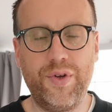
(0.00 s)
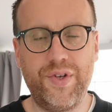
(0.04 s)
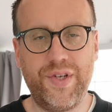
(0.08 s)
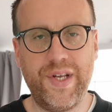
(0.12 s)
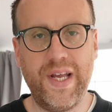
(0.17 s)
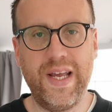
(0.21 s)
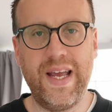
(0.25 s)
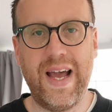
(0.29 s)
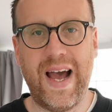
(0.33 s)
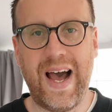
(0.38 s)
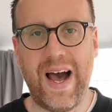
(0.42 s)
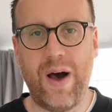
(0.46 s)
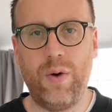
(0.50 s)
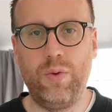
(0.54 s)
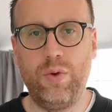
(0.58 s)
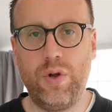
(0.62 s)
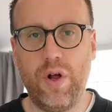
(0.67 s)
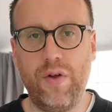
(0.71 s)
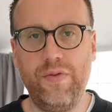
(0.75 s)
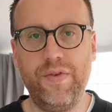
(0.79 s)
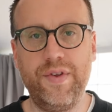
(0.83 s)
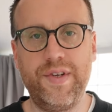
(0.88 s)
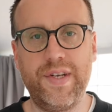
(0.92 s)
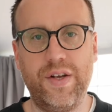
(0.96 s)
see how
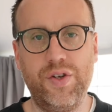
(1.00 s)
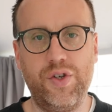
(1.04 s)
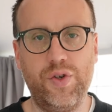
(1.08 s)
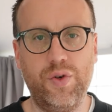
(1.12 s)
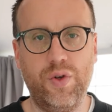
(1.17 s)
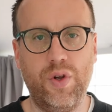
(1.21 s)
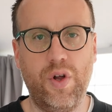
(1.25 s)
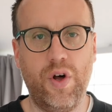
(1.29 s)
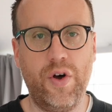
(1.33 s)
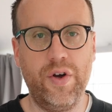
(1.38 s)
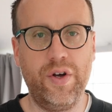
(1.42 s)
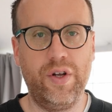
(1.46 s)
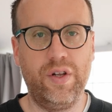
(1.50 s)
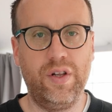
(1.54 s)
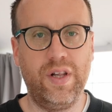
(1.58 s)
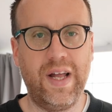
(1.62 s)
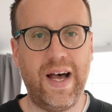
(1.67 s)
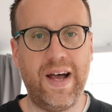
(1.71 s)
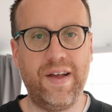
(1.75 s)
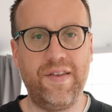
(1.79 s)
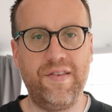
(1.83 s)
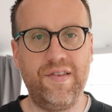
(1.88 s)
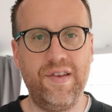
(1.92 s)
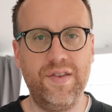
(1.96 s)
long this actual oil
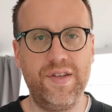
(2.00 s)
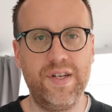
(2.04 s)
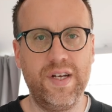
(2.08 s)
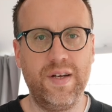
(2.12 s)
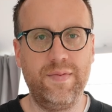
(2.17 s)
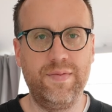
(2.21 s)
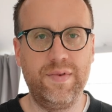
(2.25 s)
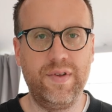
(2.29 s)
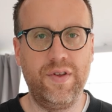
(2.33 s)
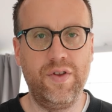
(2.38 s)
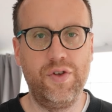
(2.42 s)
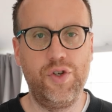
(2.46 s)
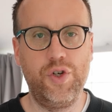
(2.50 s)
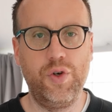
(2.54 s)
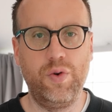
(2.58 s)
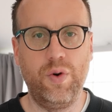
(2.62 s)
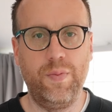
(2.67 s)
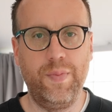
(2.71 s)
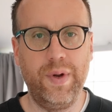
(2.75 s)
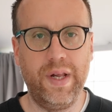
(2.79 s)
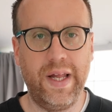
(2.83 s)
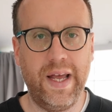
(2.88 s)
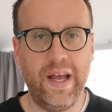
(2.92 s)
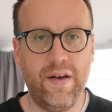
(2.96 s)
lasts in terms of the
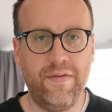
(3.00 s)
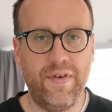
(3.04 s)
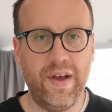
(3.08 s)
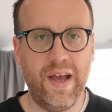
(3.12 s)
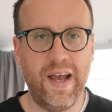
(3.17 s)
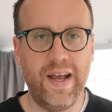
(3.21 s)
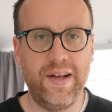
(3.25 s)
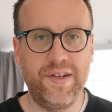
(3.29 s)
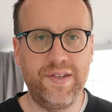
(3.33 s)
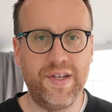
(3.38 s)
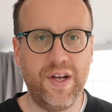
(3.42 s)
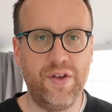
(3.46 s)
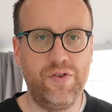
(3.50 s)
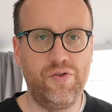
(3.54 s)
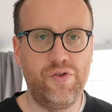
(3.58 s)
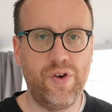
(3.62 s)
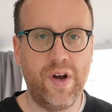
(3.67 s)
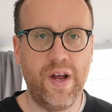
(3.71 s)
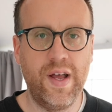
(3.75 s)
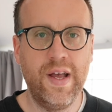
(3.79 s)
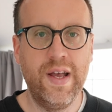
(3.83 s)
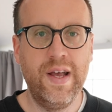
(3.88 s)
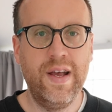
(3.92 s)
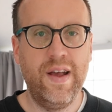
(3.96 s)
durability of it, etc.